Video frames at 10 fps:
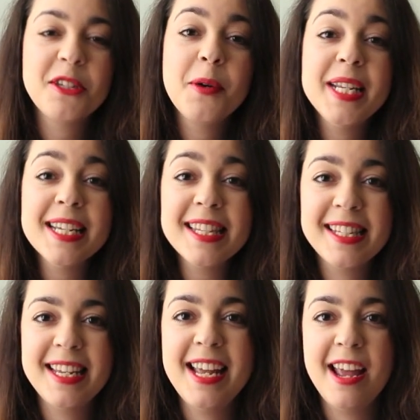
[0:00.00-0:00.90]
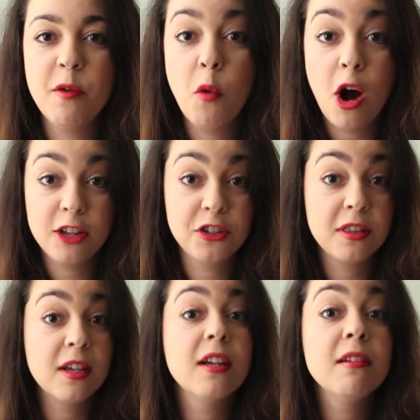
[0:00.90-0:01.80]
So he did sit and
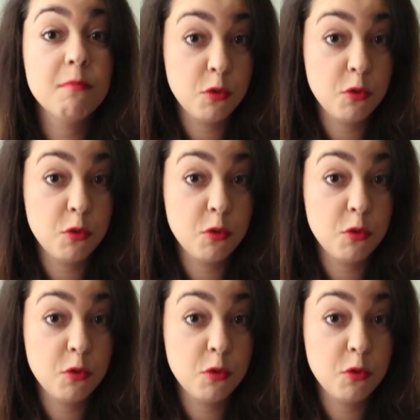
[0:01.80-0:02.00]
watch the